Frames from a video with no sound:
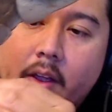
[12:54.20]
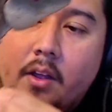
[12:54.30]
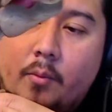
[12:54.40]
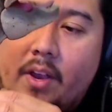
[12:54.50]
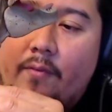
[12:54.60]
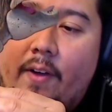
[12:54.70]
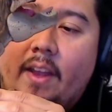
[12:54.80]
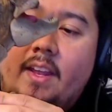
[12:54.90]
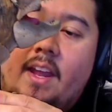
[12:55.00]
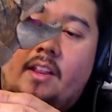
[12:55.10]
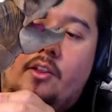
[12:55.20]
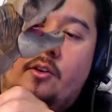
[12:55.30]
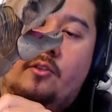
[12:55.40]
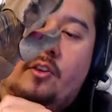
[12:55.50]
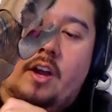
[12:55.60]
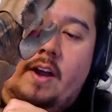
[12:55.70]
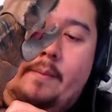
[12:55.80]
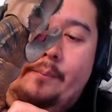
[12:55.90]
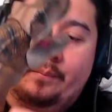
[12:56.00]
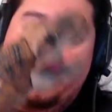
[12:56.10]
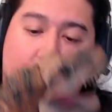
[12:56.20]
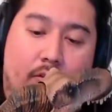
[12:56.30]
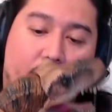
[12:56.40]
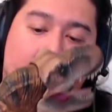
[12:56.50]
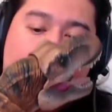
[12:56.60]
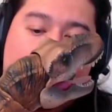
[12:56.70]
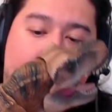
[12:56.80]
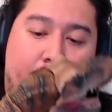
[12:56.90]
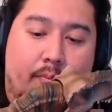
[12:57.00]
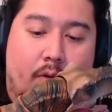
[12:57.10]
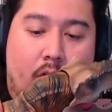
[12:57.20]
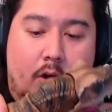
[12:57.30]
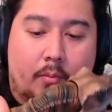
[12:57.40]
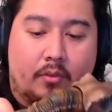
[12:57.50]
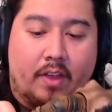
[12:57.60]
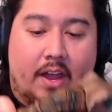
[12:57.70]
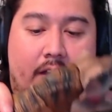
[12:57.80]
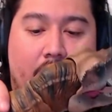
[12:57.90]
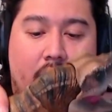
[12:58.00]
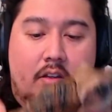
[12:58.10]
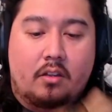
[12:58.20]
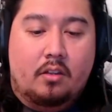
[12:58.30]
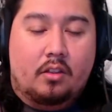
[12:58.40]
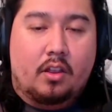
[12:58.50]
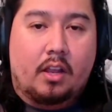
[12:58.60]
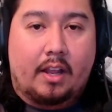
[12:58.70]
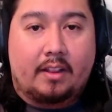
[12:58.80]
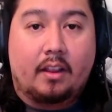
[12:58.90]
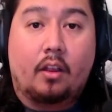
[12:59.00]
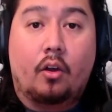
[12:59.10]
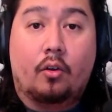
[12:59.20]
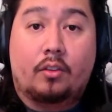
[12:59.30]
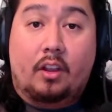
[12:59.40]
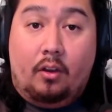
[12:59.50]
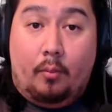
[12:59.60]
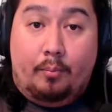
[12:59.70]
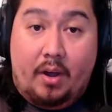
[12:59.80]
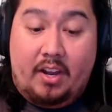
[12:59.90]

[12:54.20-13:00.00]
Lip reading: we can finally get those T-Rex arms that, the little bunny